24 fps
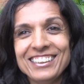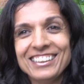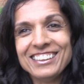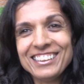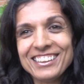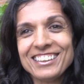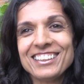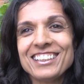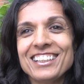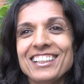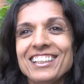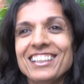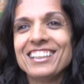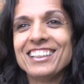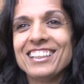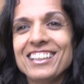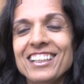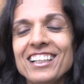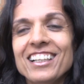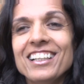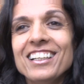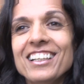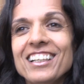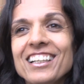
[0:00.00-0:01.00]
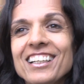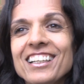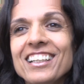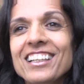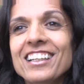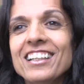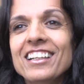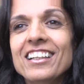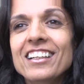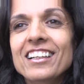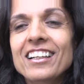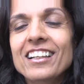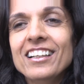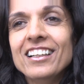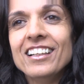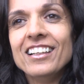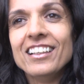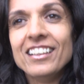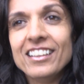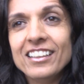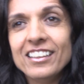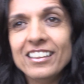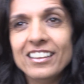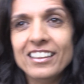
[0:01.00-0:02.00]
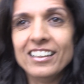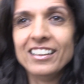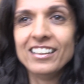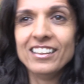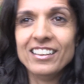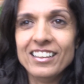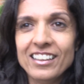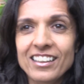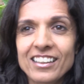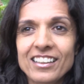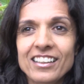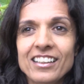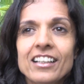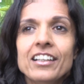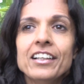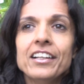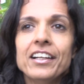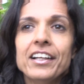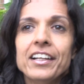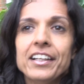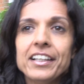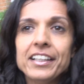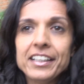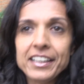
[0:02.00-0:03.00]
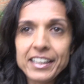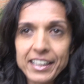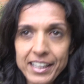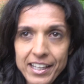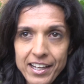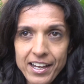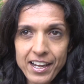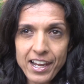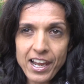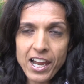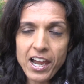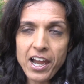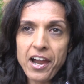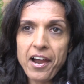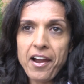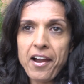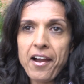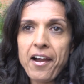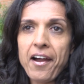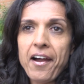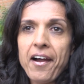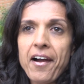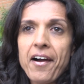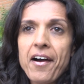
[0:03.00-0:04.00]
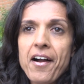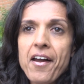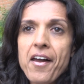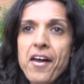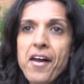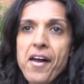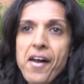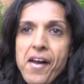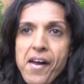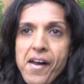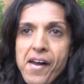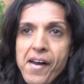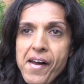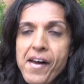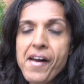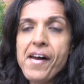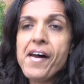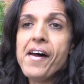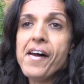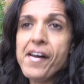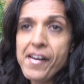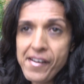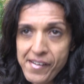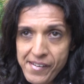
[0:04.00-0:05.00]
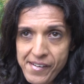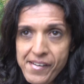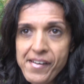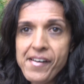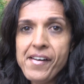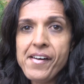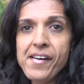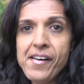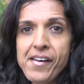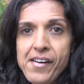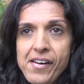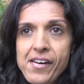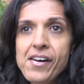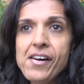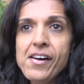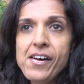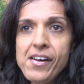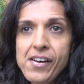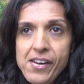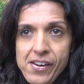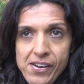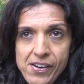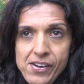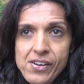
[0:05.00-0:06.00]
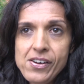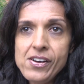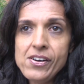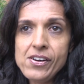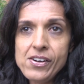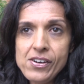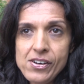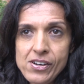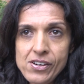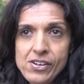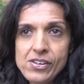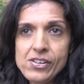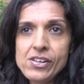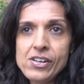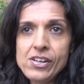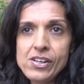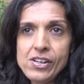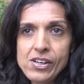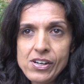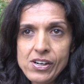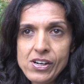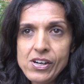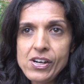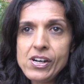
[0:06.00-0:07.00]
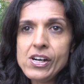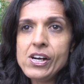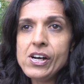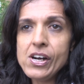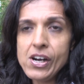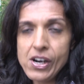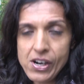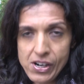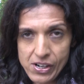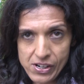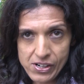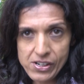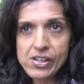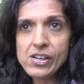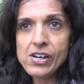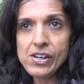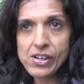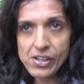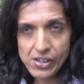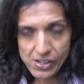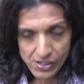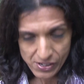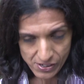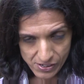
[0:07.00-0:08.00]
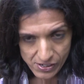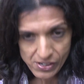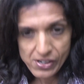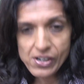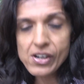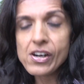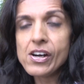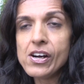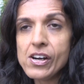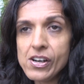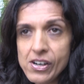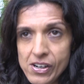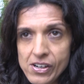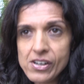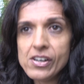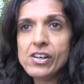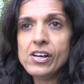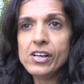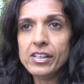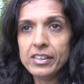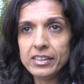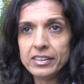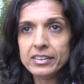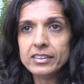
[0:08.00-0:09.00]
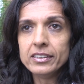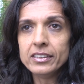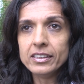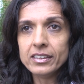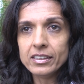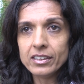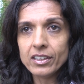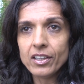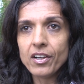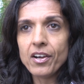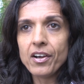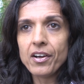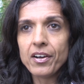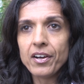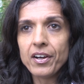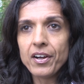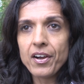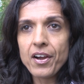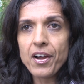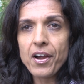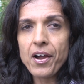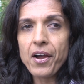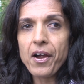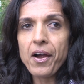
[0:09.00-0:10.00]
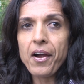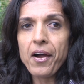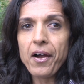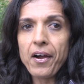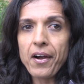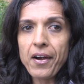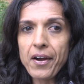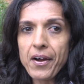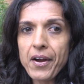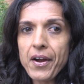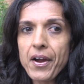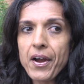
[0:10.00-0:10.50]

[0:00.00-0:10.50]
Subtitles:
I think one of the important elements of true tolerance is that you value difference, but also that you understand someone's perspective from within their own traditions.